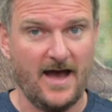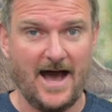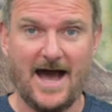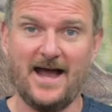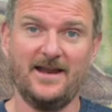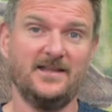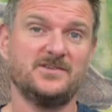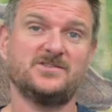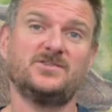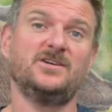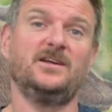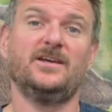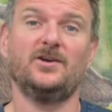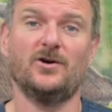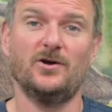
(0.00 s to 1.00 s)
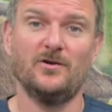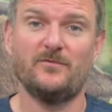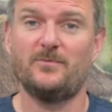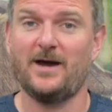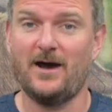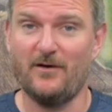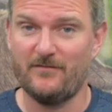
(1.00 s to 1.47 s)
and it's certainly got
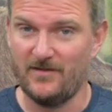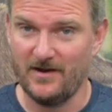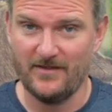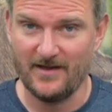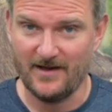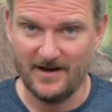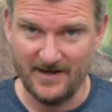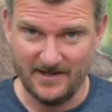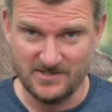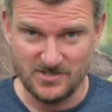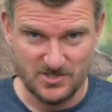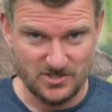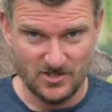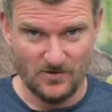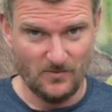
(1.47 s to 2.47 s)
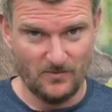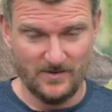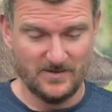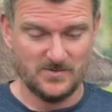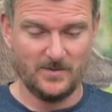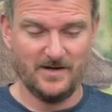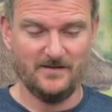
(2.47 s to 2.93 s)
enough power for anything I need to shoot with
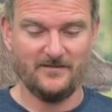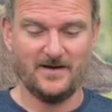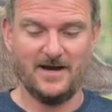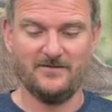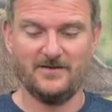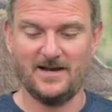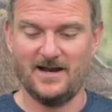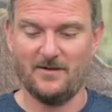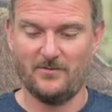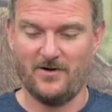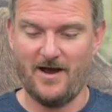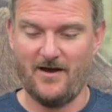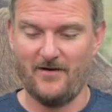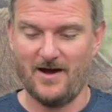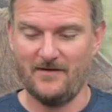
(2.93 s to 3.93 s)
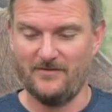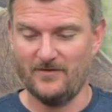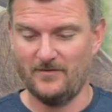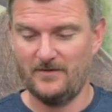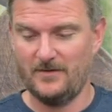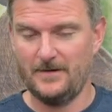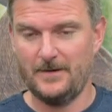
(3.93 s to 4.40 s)
a 25 caliber air
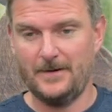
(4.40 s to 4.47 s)
rifle.